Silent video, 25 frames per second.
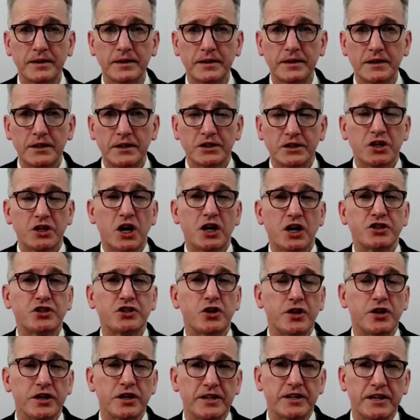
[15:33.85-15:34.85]
Guys, gone are
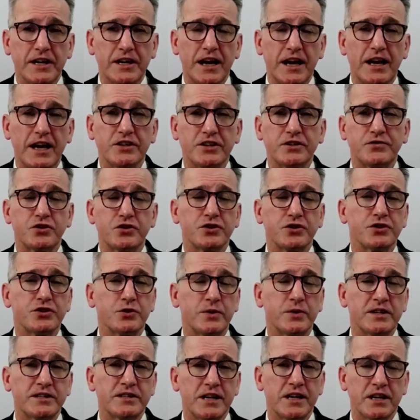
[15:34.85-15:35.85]
the days of just doing
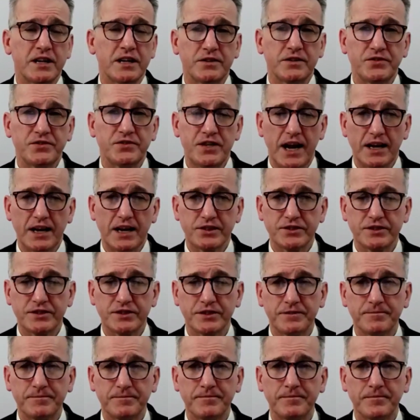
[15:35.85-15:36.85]
tons of text.
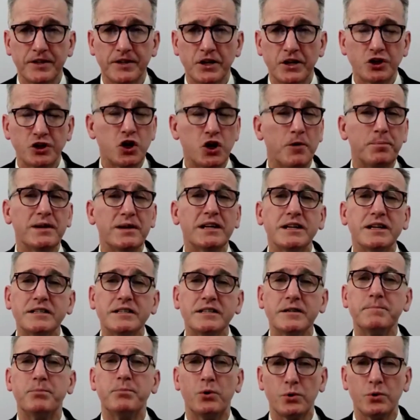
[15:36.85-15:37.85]
Copy is
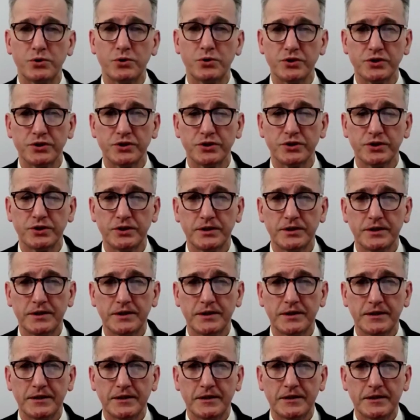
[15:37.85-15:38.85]
important,
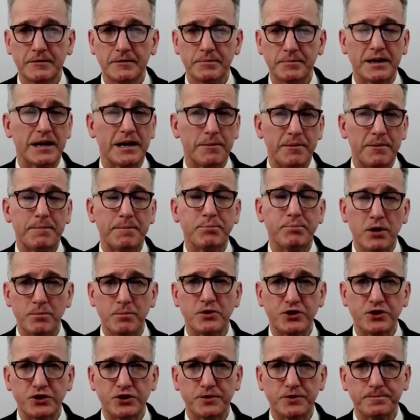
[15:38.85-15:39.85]
but let me promise you,